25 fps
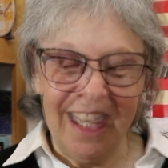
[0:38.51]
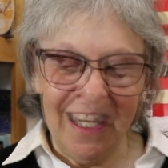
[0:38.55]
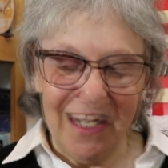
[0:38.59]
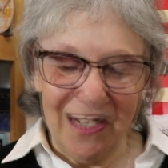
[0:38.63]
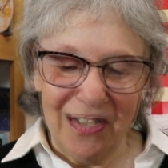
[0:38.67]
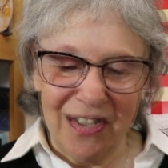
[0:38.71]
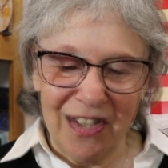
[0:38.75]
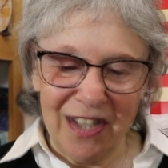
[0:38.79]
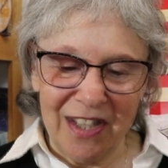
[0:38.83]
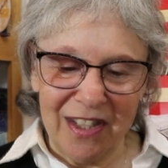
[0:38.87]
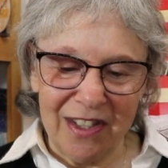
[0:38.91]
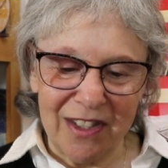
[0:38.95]

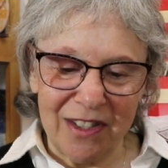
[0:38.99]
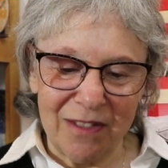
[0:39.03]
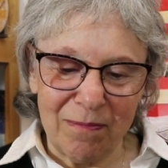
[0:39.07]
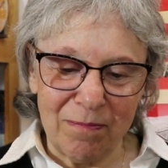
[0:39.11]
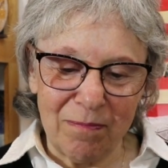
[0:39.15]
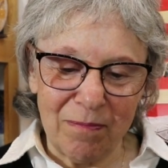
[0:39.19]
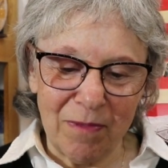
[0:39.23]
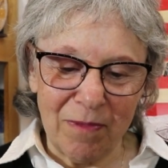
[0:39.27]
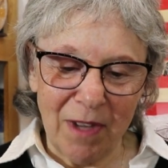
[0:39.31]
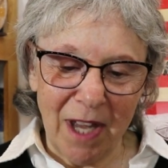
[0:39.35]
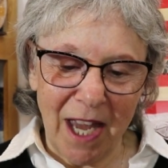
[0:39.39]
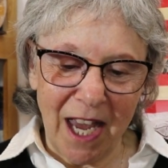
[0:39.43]
She's
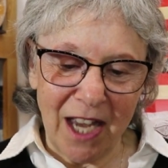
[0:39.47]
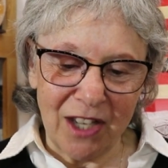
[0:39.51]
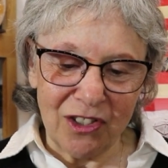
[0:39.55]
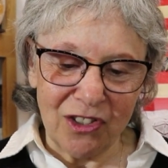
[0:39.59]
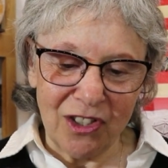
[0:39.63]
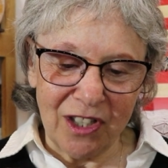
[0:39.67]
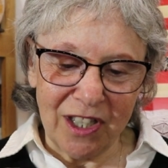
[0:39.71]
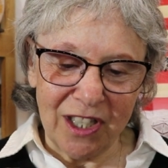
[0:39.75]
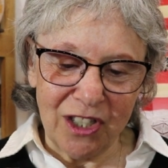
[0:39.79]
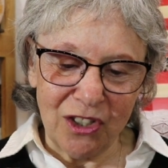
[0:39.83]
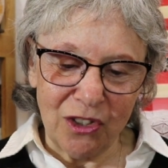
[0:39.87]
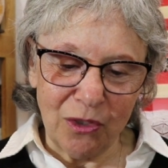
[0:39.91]

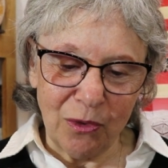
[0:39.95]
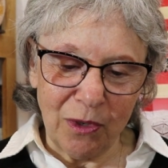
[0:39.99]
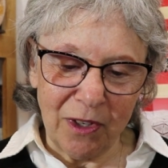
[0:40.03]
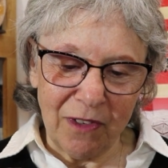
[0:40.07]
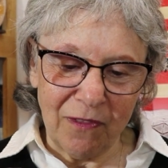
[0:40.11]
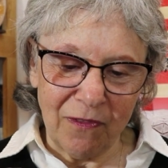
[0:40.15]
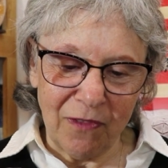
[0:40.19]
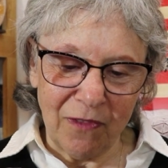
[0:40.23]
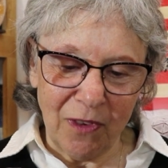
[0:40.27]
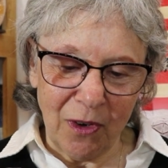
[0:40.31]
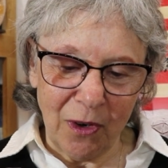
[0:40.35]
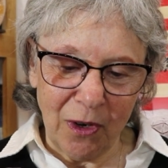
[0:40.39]
actually
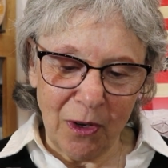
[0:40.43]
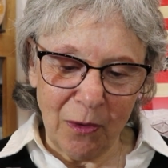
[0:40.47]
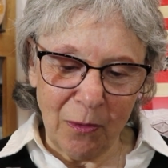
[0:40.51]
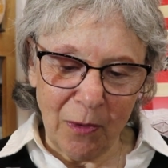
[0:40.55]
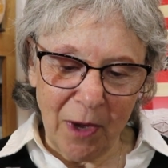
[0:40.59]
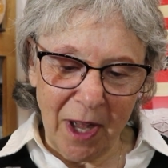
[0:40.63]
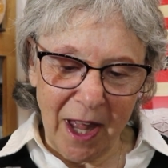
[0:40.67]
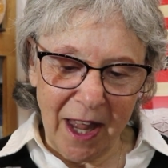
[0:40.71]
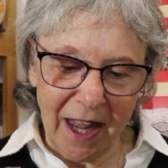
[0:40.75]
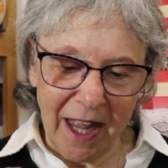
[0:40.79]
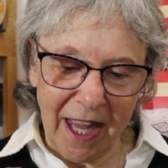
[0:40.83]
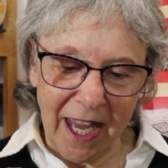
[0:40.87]
doing very
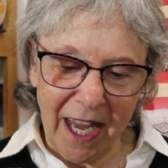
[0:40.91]
well.